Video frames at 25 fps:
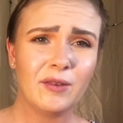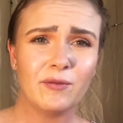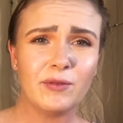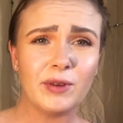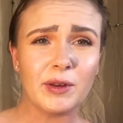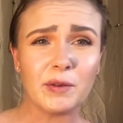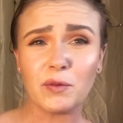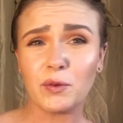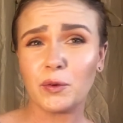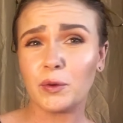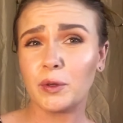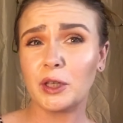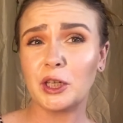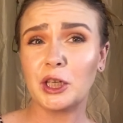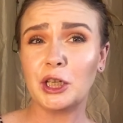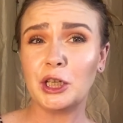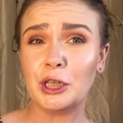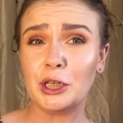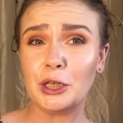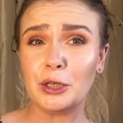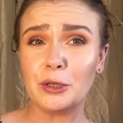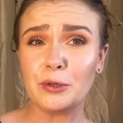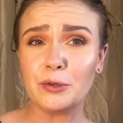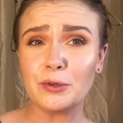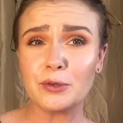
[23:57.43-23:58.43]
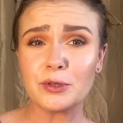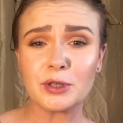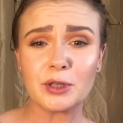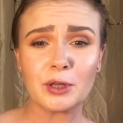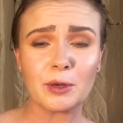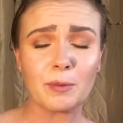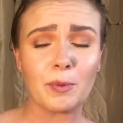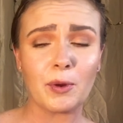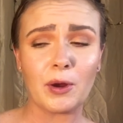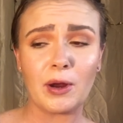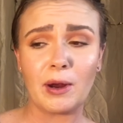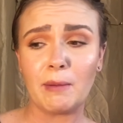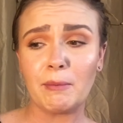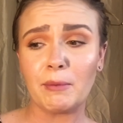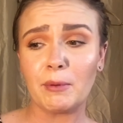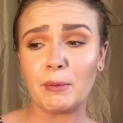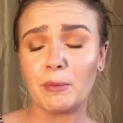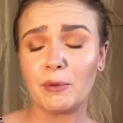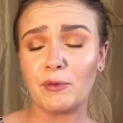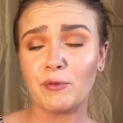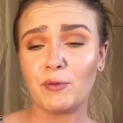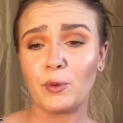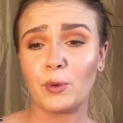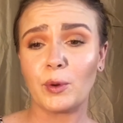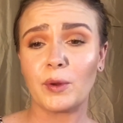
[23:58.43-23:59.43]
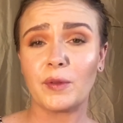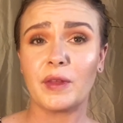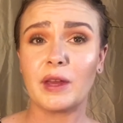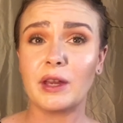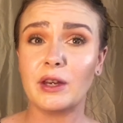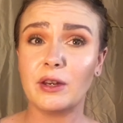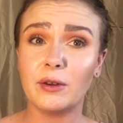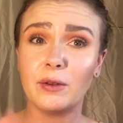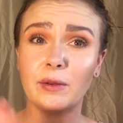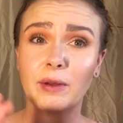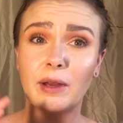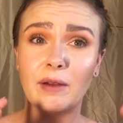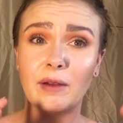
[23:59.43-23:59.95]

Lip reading: never really used their primer before. They do